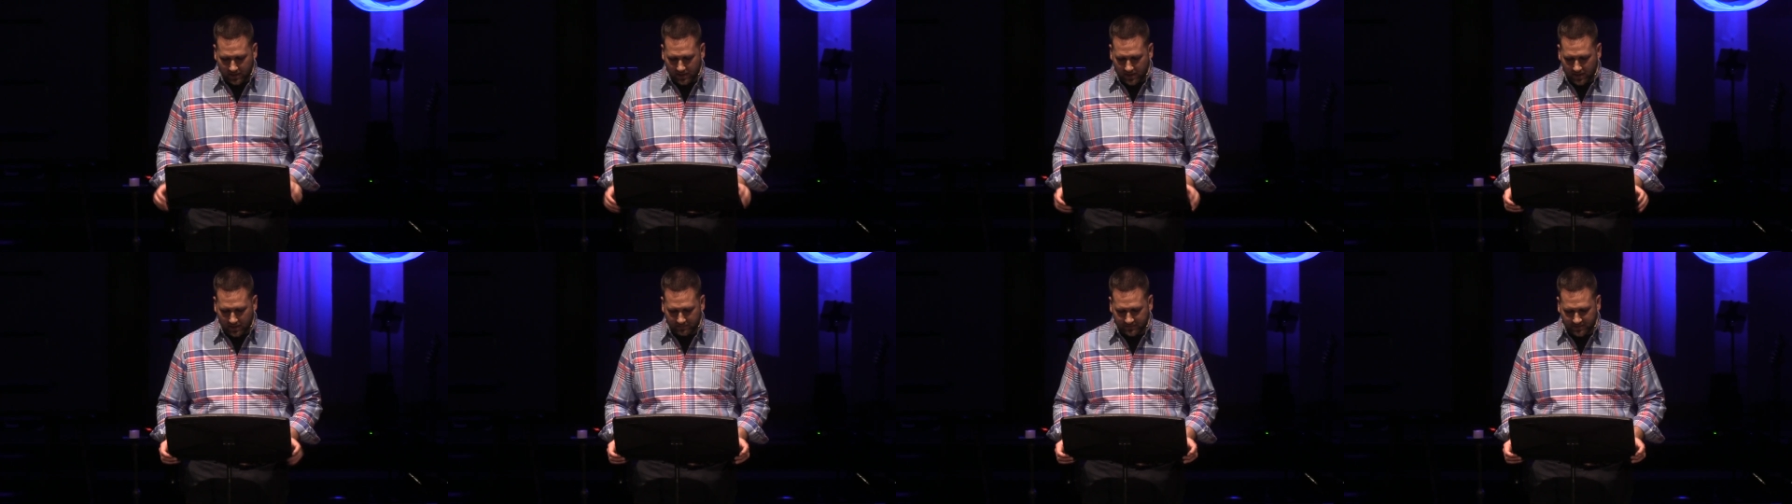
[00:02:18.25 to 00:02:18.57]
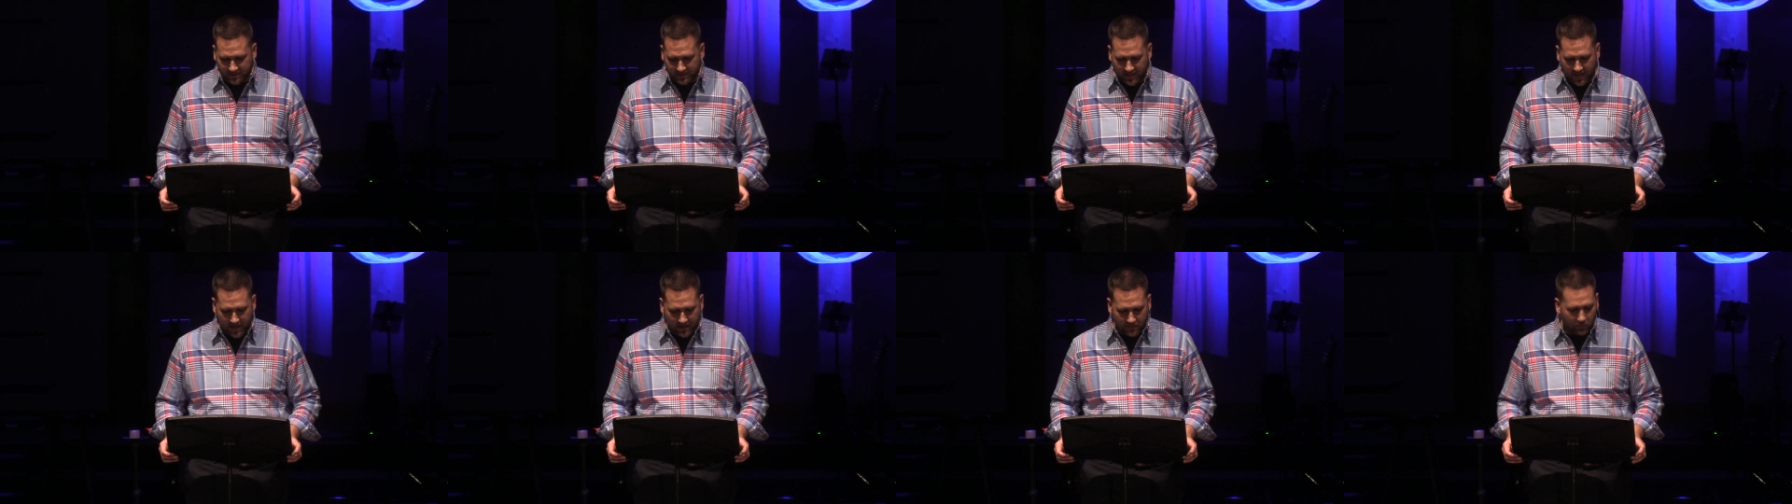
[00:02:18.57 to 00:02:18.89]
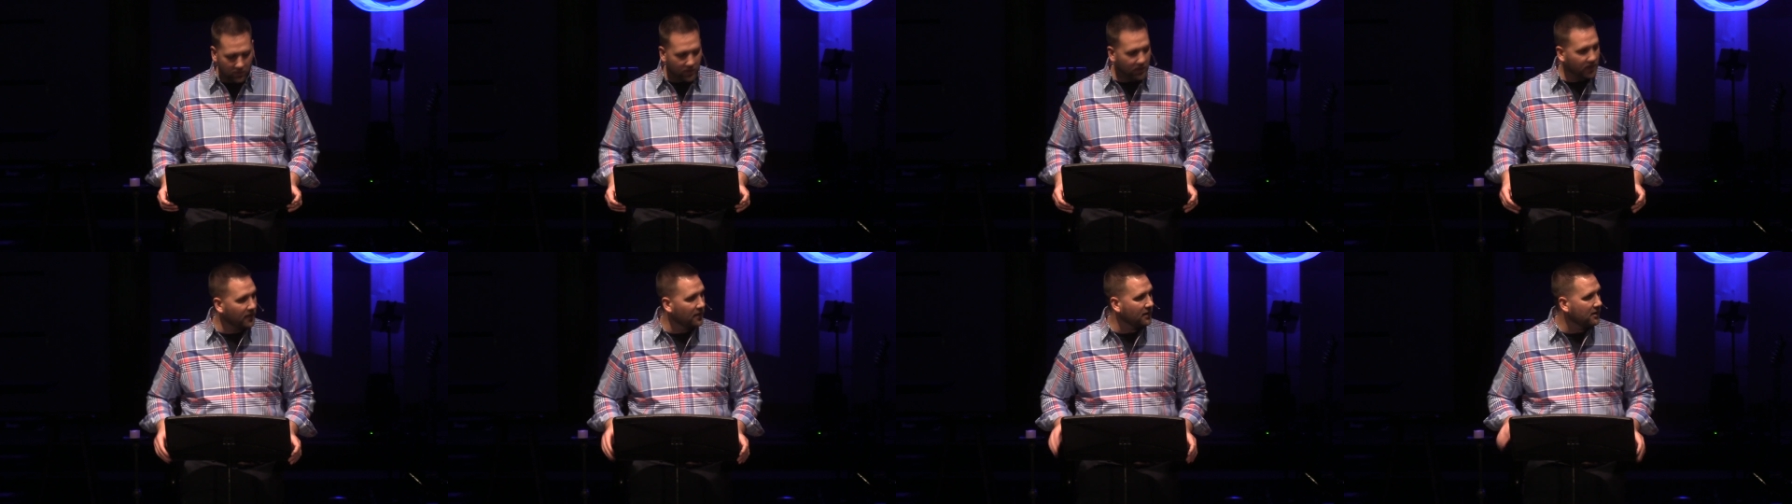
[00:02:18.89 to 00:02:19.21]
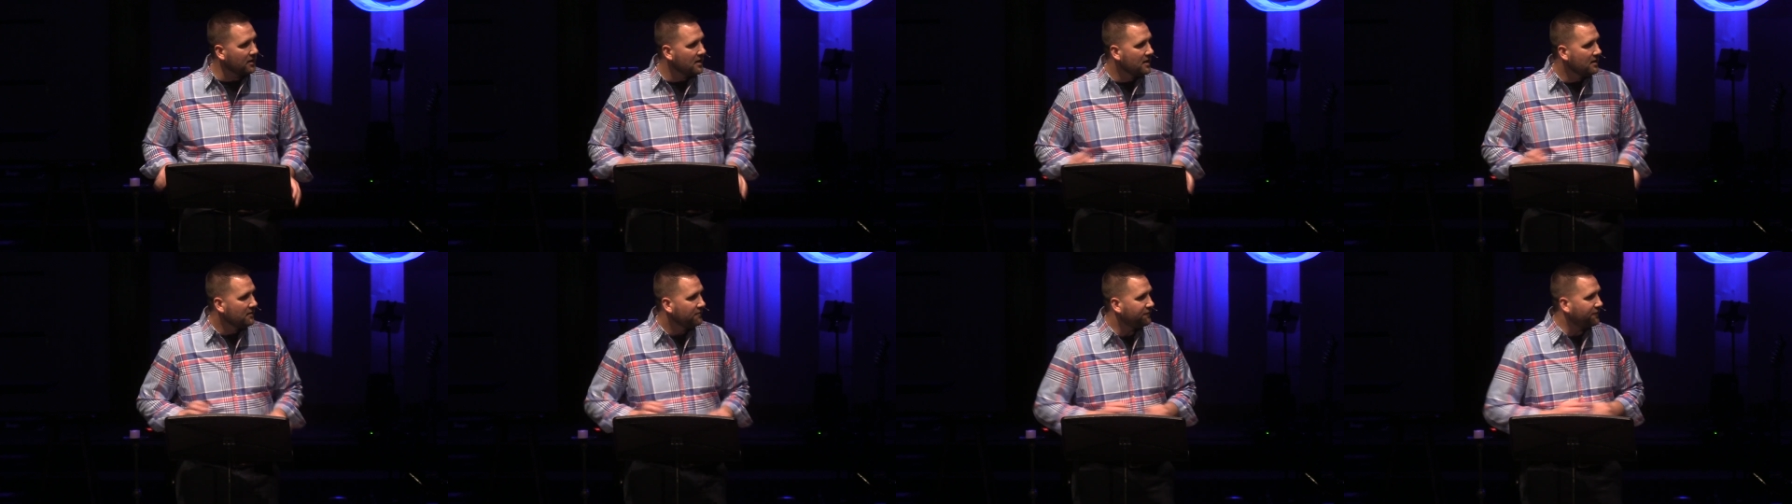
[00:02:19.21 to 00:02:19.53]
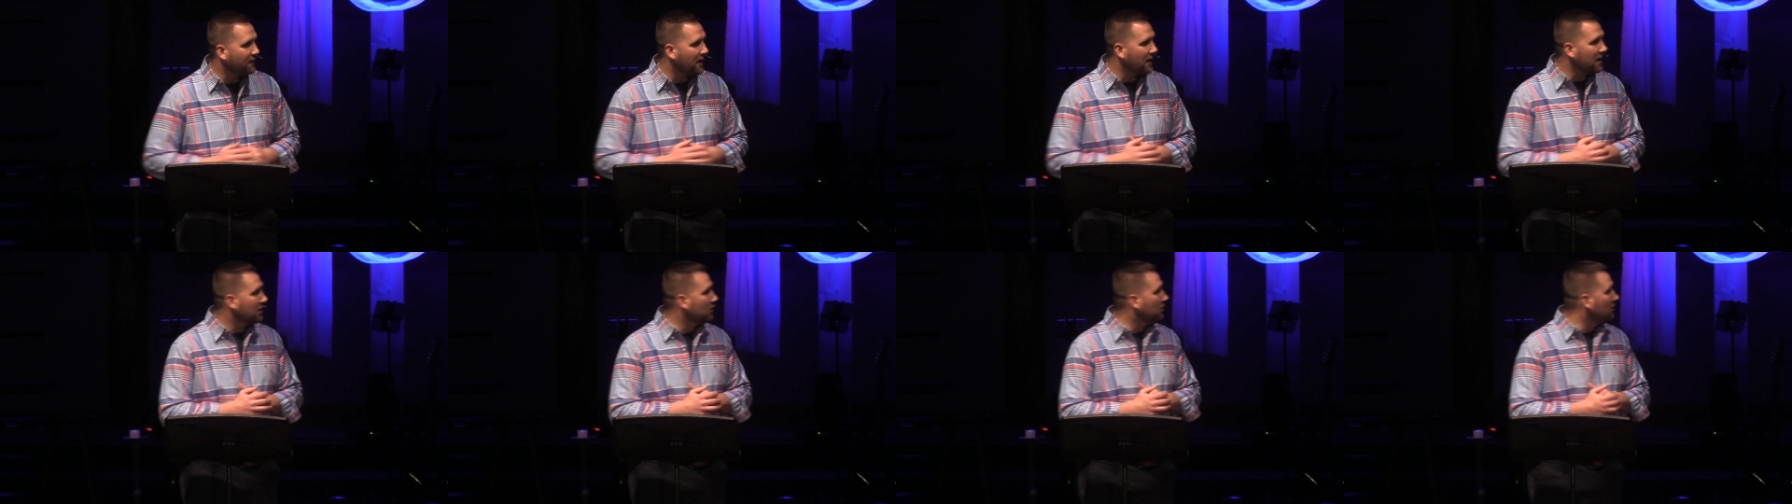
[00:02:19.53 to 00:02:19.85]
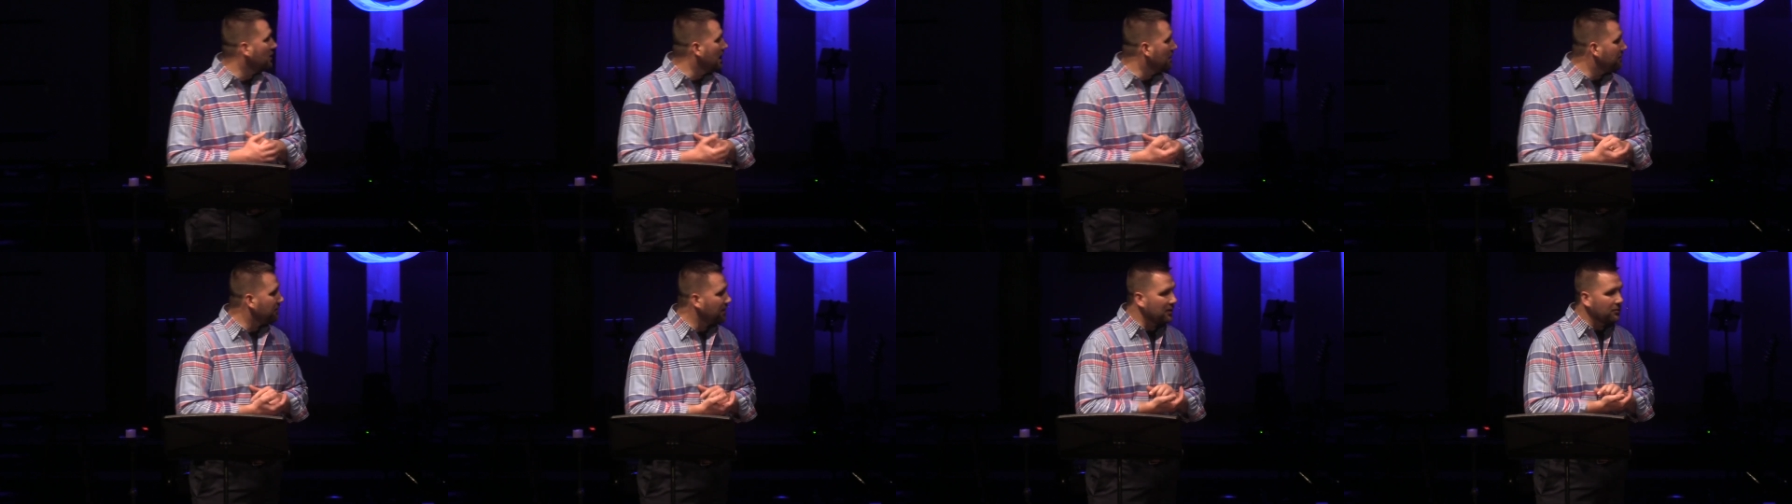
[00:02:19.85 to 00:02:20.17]
Um, today, we're going to follow
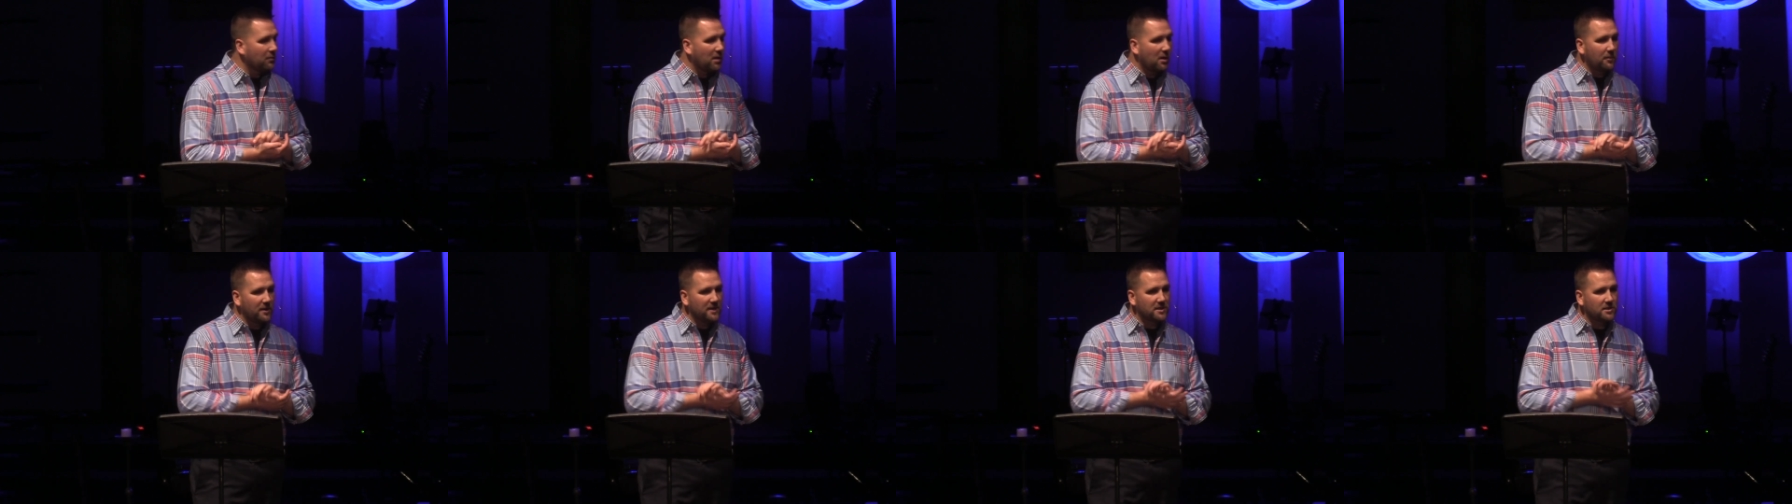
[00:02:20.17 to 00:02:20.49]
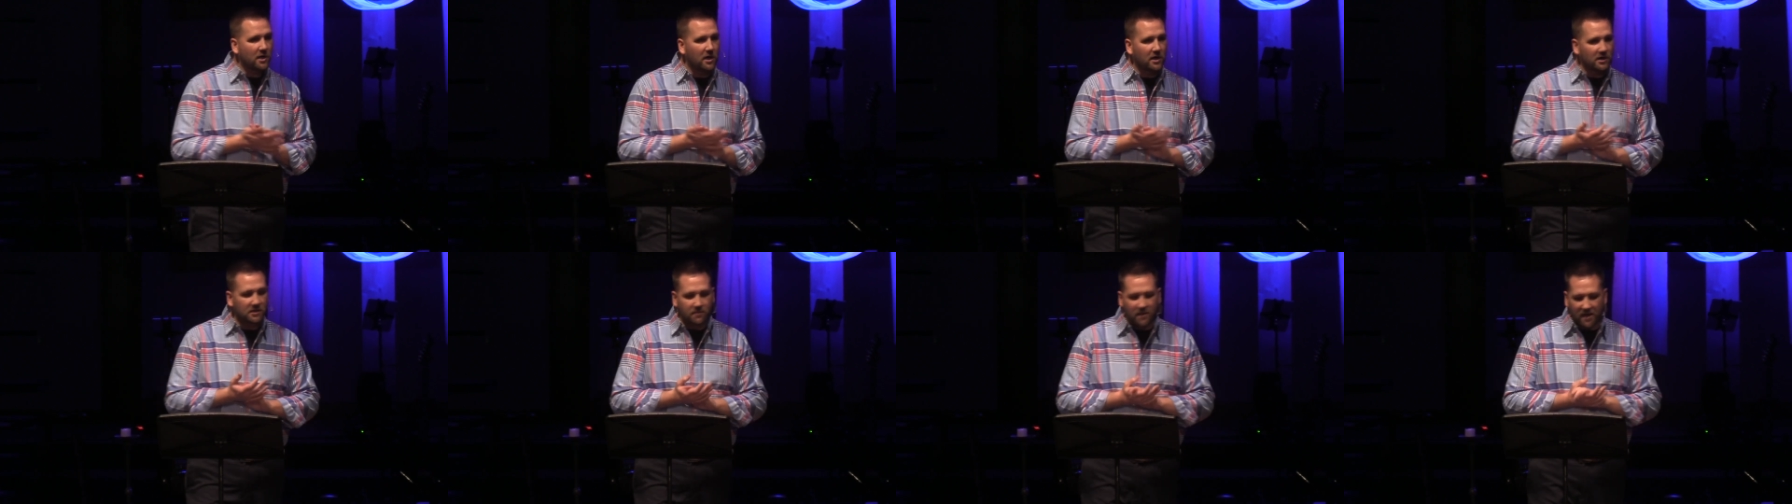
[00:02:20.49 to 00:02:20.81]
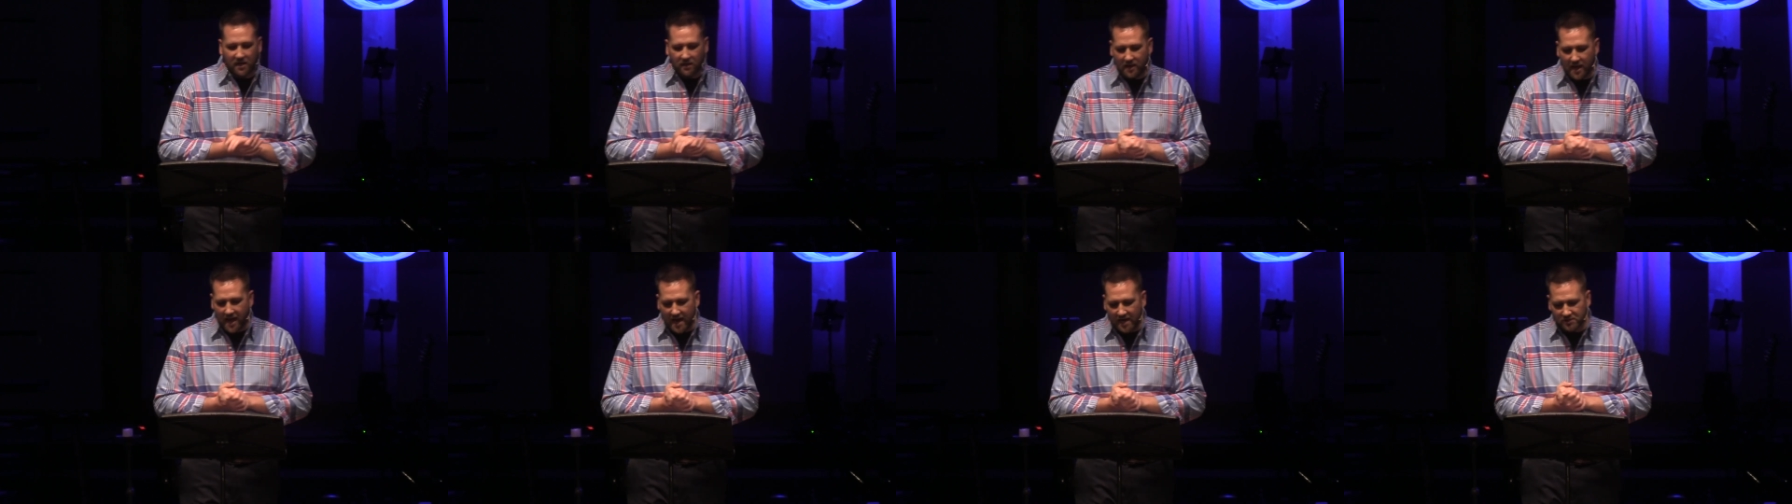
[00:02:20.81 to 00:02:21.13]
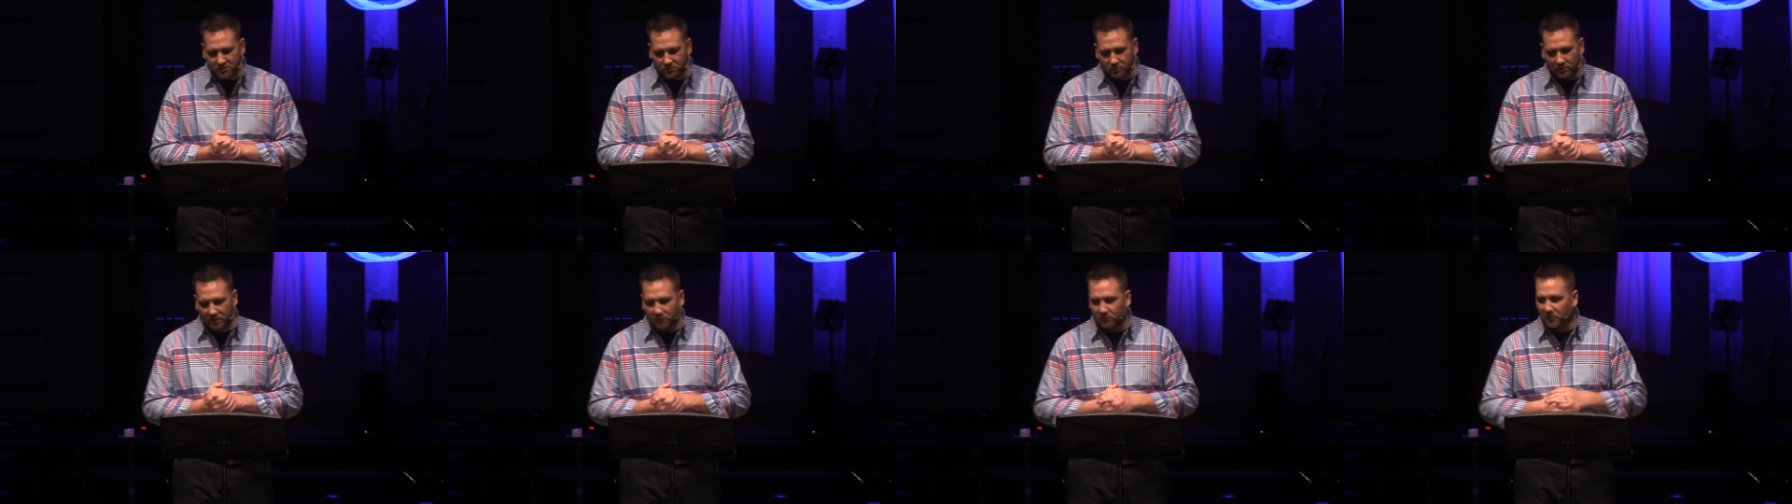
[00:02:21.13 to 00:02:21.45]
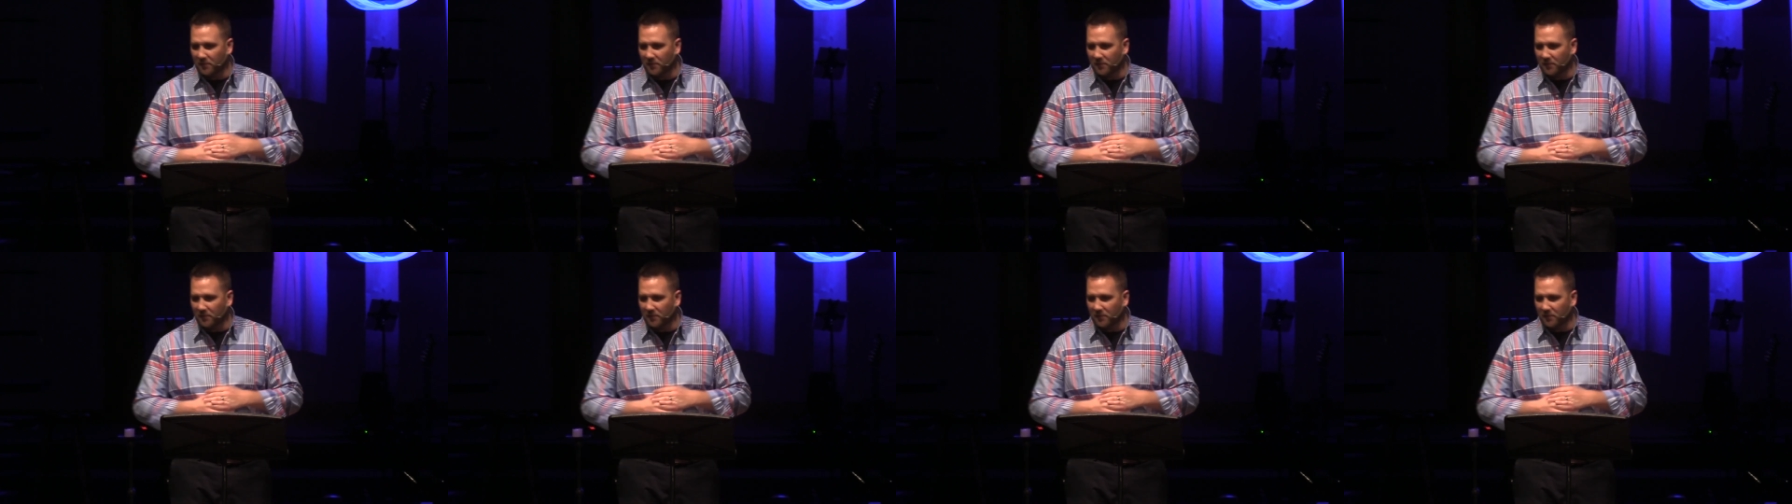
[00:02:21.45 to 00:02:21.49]
up on what we talked about last week.